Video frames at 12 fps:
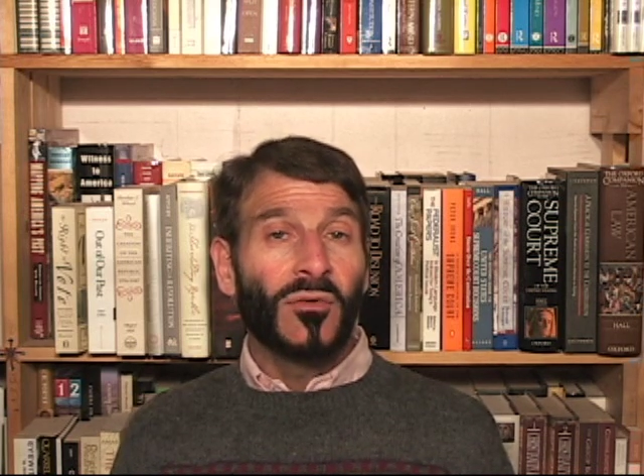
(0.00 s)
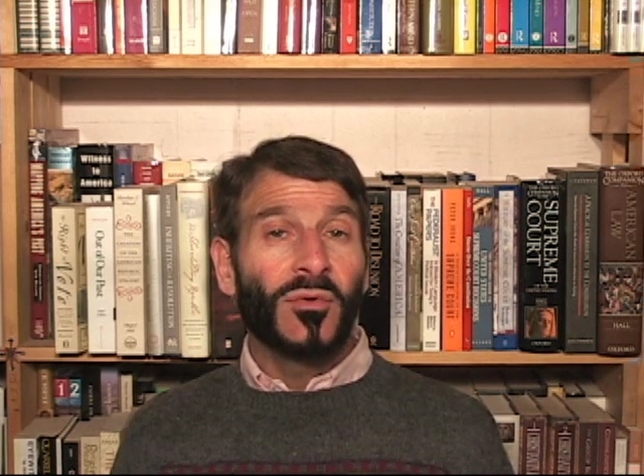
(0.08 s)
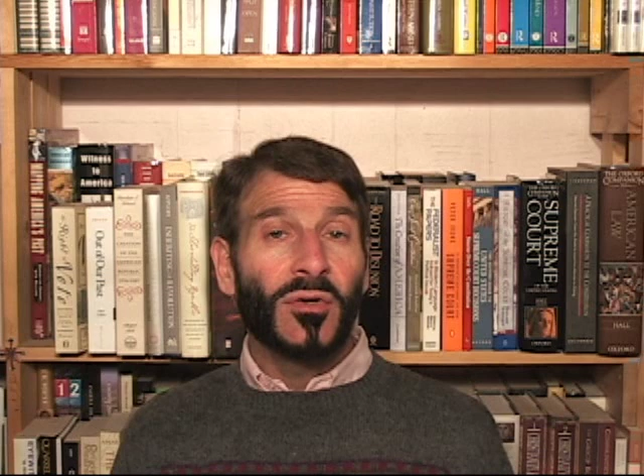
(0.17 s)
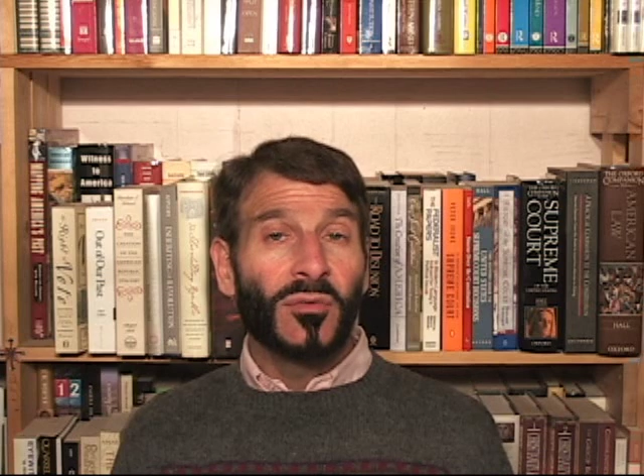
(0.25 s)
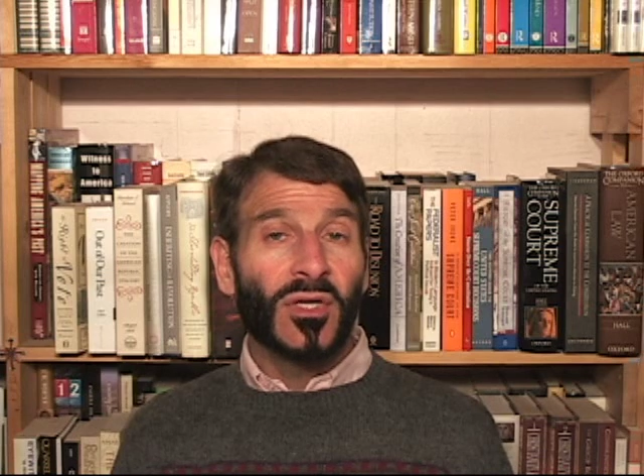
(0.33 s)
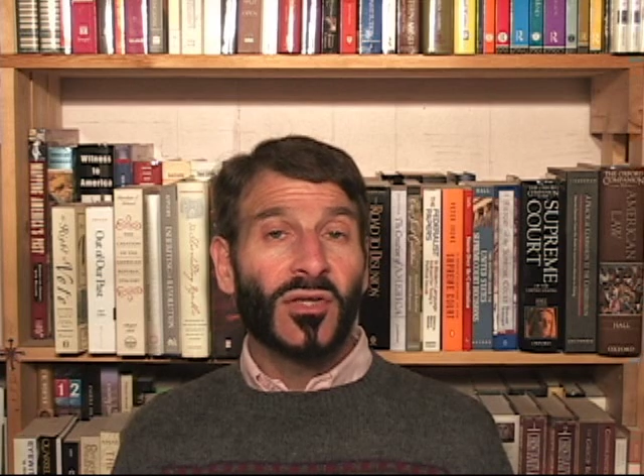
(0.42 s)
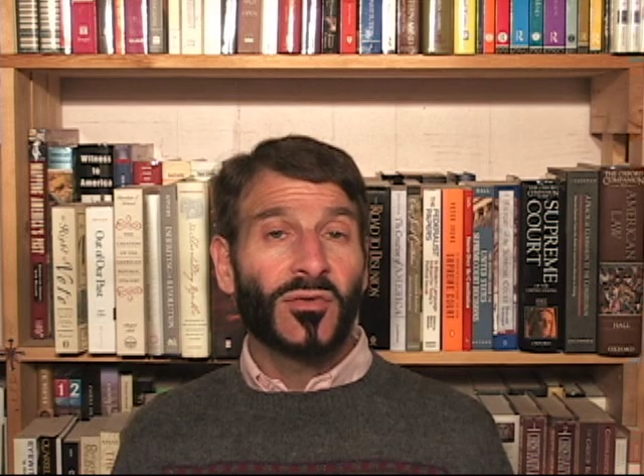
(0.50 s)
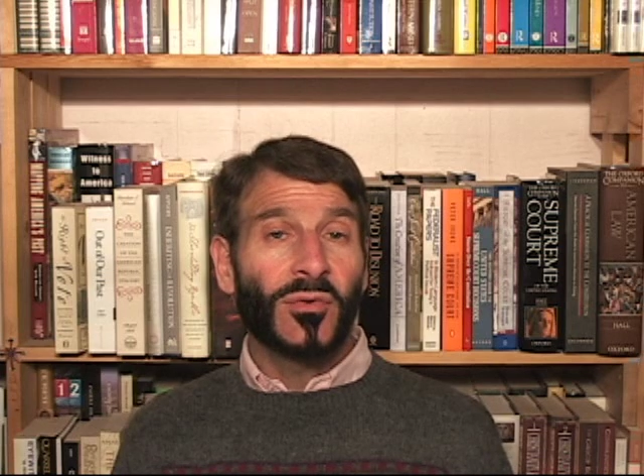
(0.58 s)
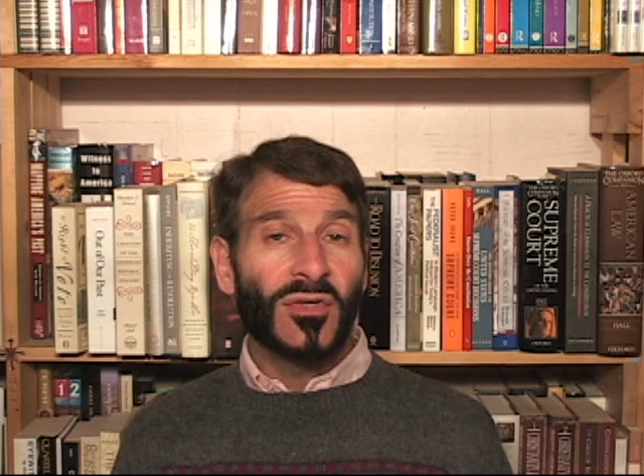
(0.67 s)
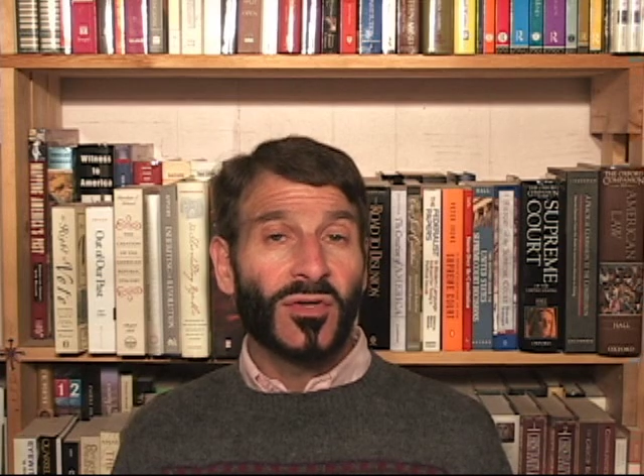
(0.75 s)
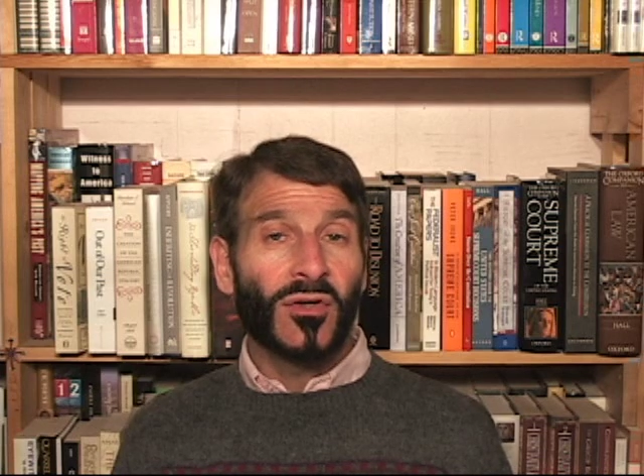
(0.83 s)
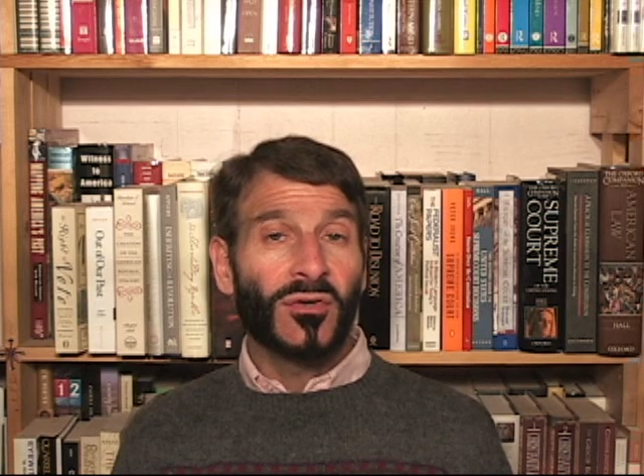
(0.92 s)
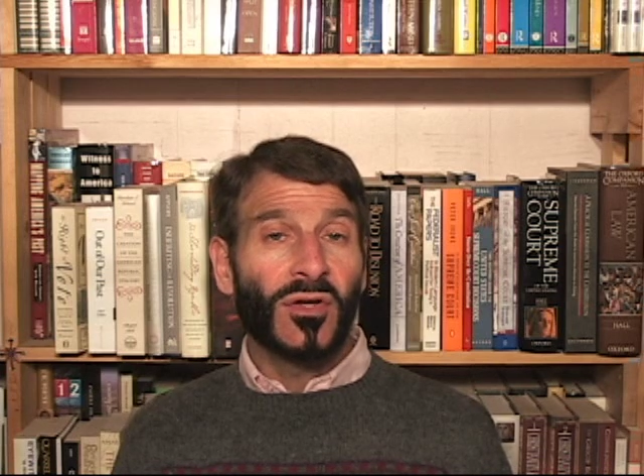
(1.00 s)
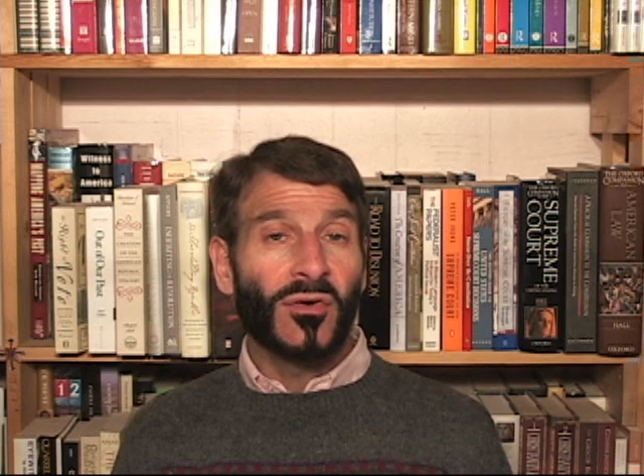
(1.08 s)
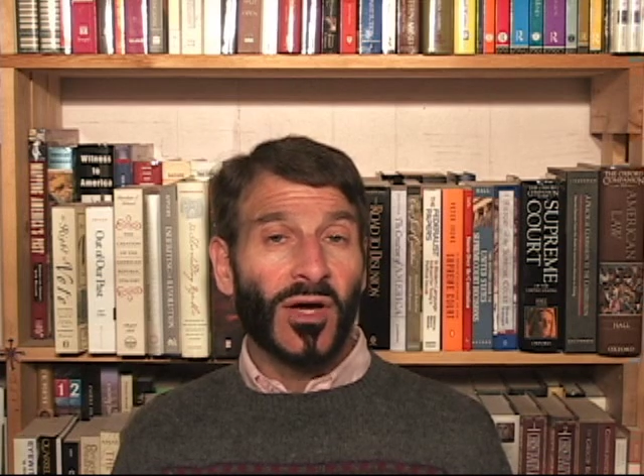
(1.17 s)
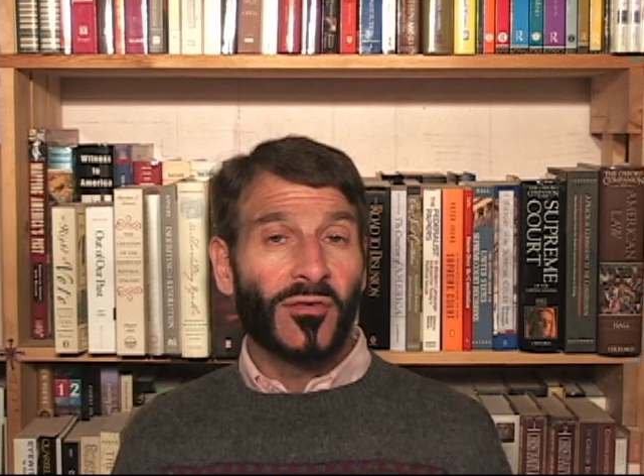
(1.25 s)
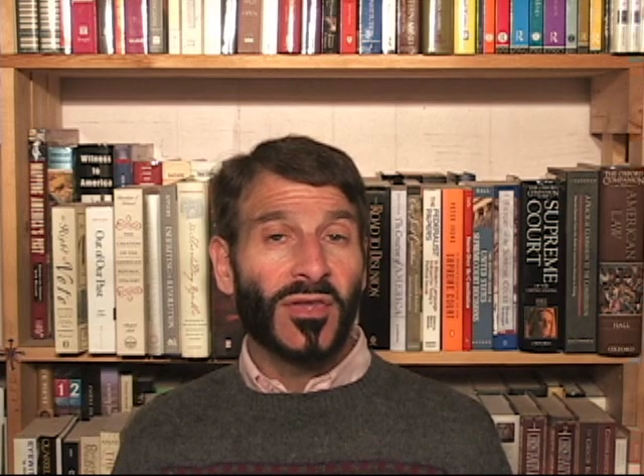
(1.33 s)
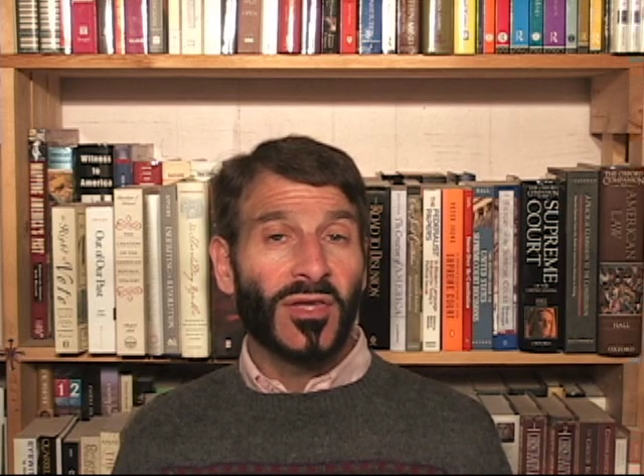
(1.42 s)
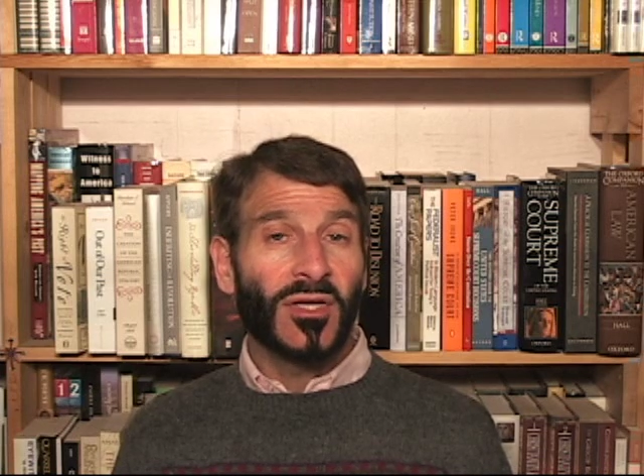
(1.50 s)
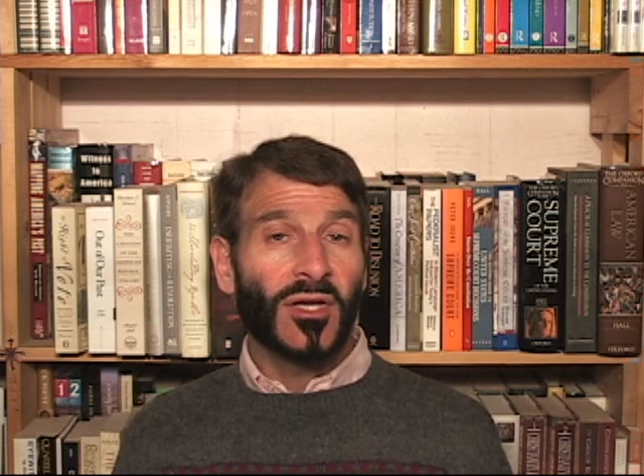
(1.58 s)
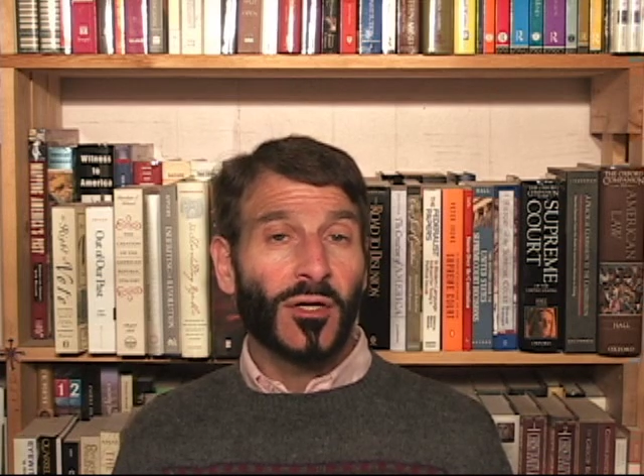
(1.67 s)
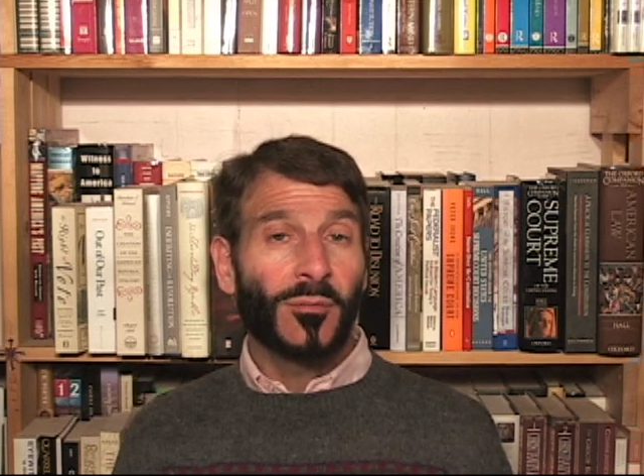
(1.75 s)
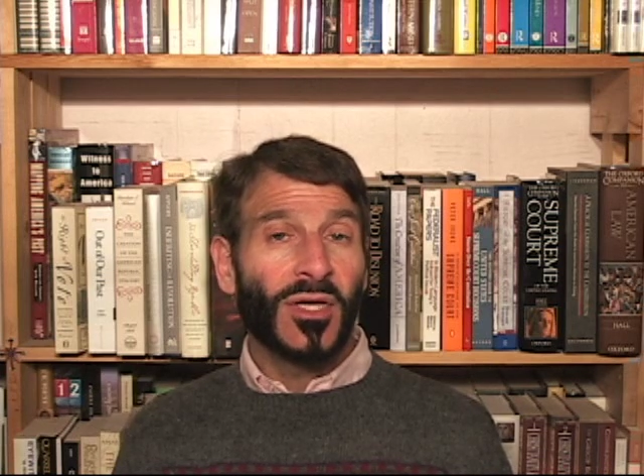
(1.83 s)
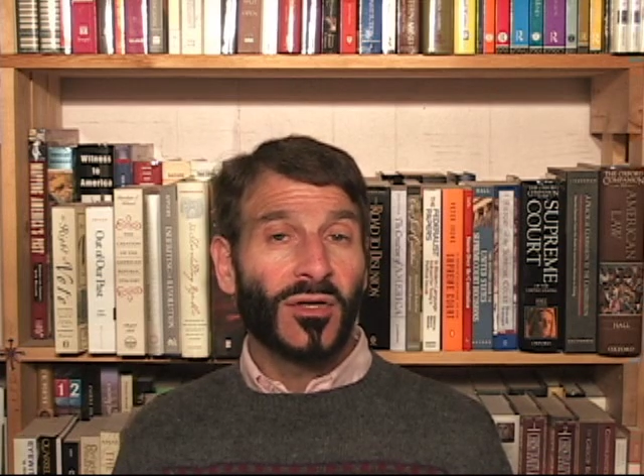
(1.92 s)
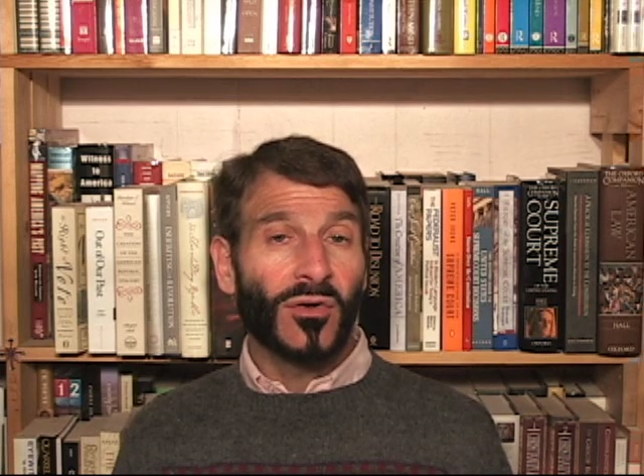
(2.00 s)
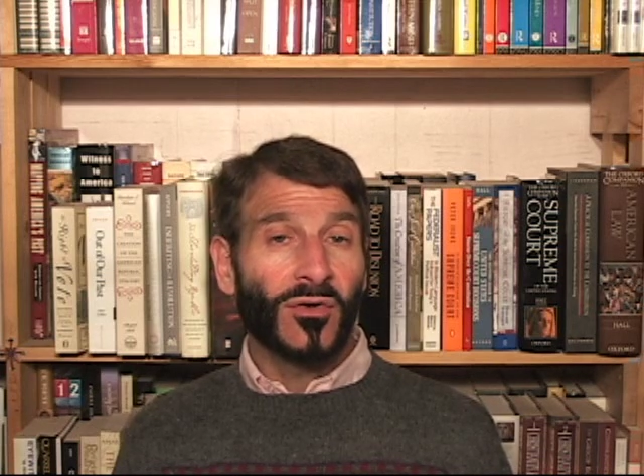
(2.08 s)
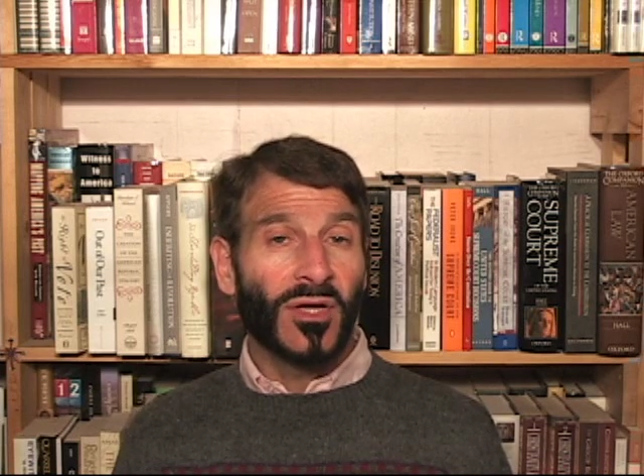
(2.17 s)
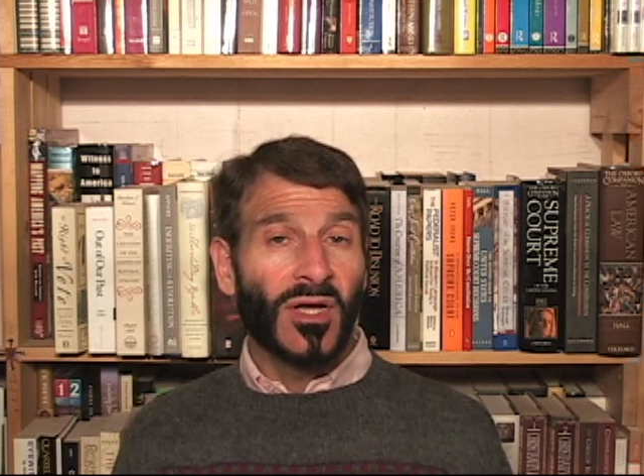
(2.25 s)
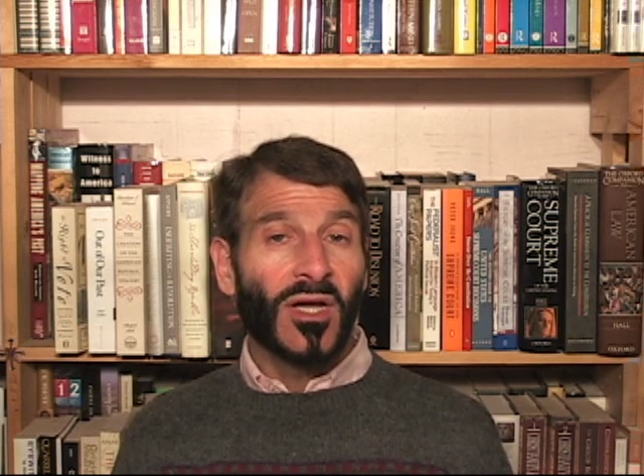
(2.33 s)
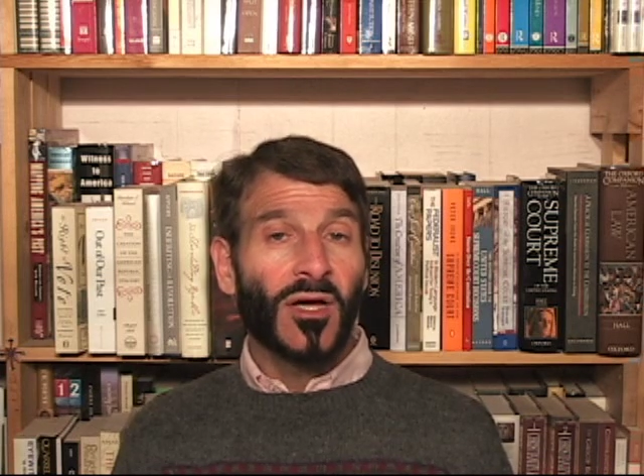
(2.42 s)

we will, as a result, know everything that can be known